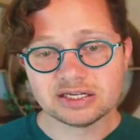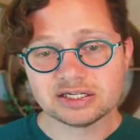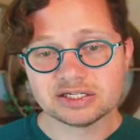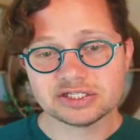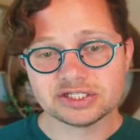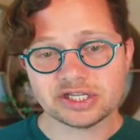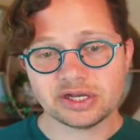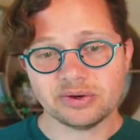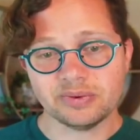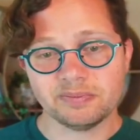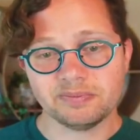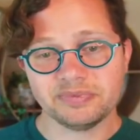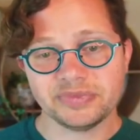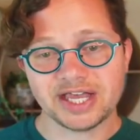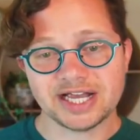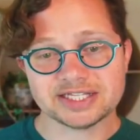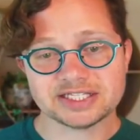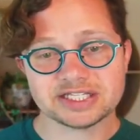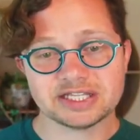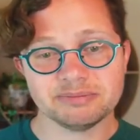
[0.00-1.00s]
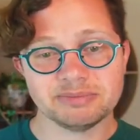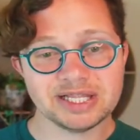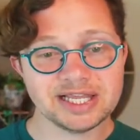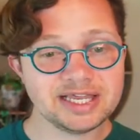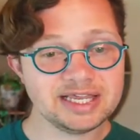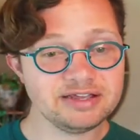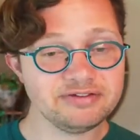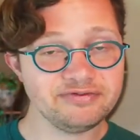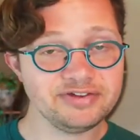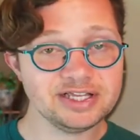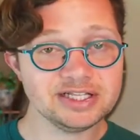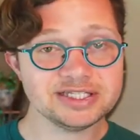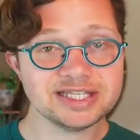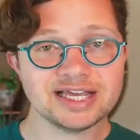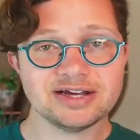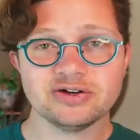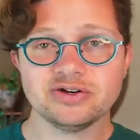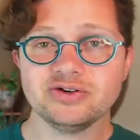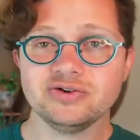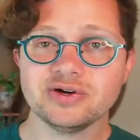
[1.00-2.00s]
So that's the playing field.
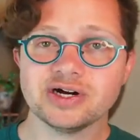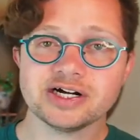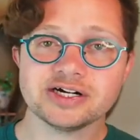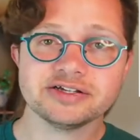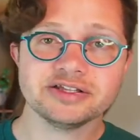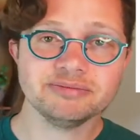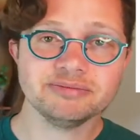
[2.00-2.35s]
Now, who are the